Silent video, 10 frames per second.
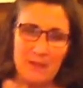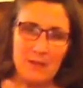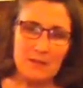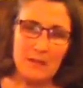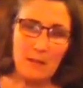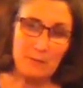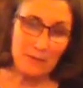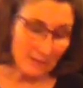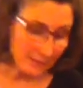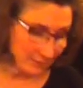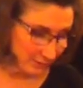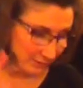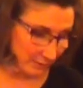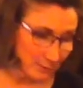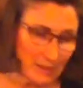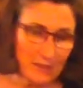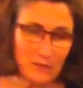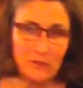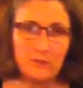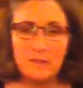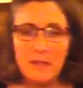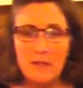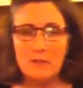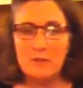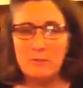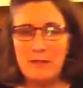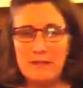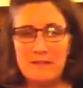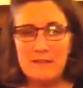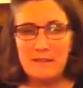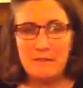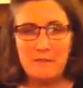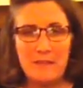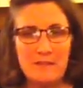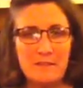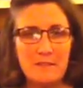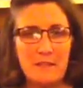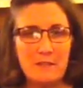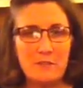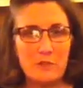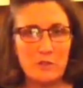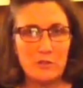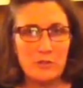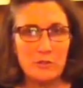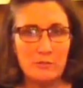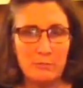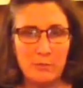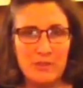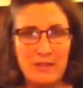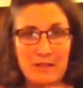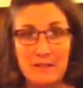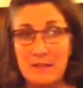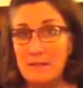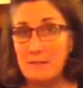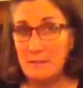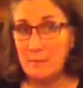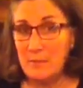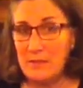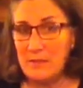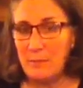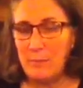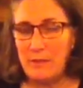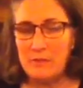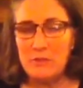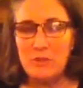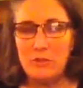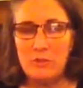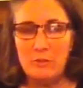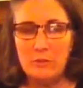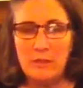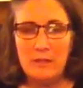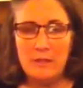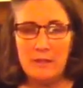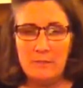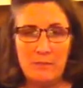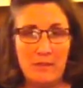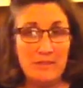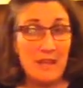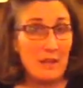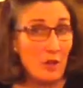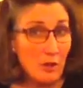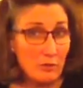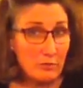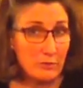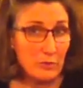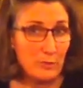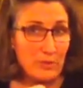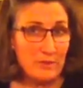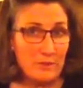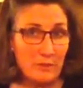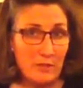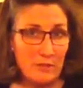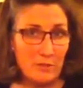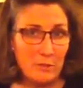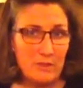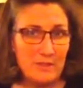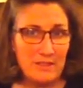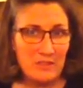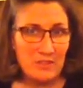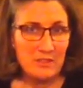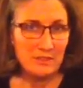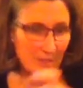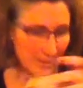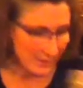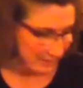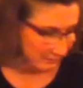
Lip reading: Atop this, on some occasions, you might see a fence-like structure protecting the piece I'm about to show you. Not all stupas, the great stupa at Sanchi does not have